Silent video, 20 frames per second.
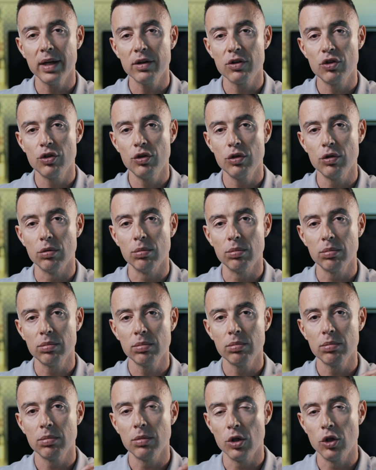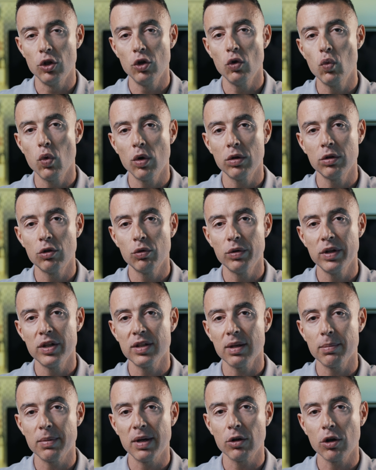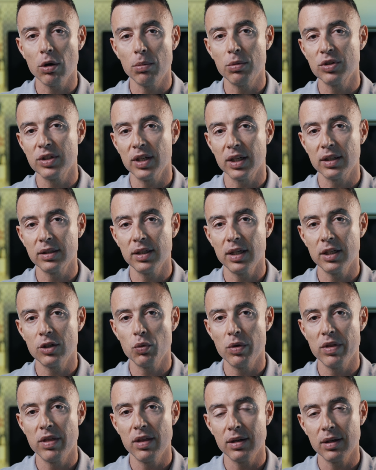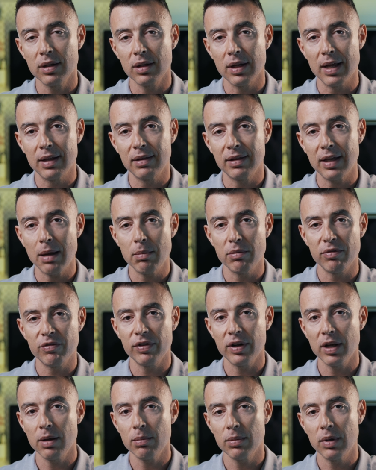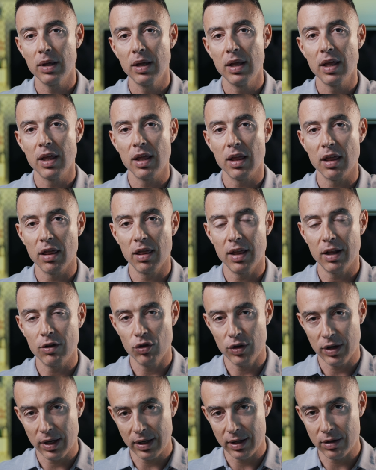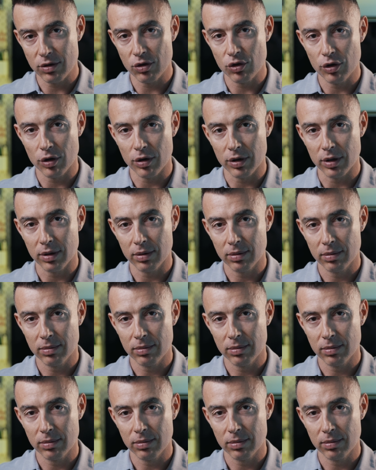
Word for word: assume you want to reach some uncommon success within a time frame that you can enjoy.